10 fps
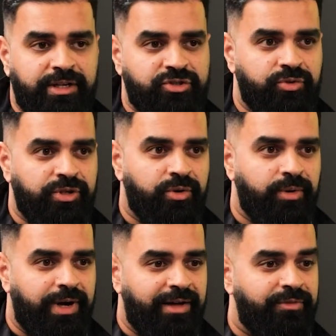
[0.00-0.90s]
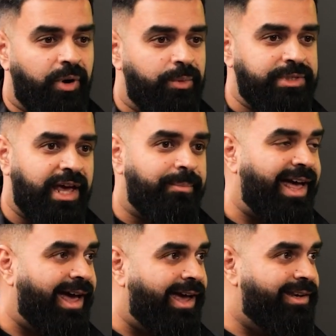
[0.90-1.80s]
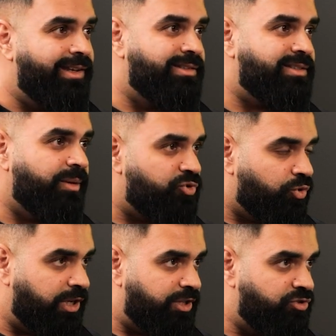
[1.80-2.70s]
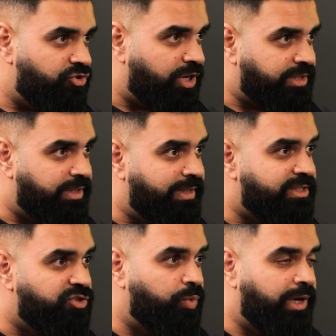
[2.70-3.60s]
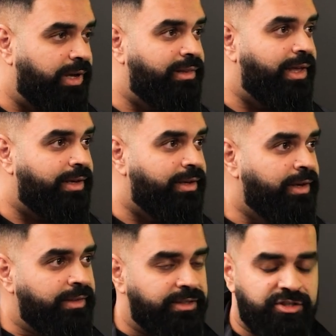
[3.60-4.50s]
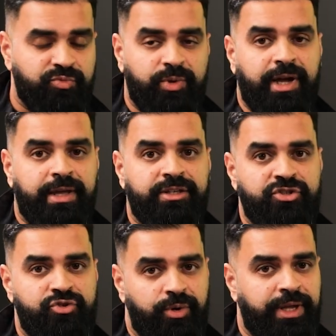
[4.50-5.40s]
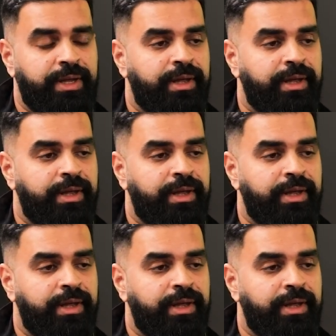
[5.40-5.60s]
So, I've always had my hand in some sort of construction. This is what I like. This is what I enjoy.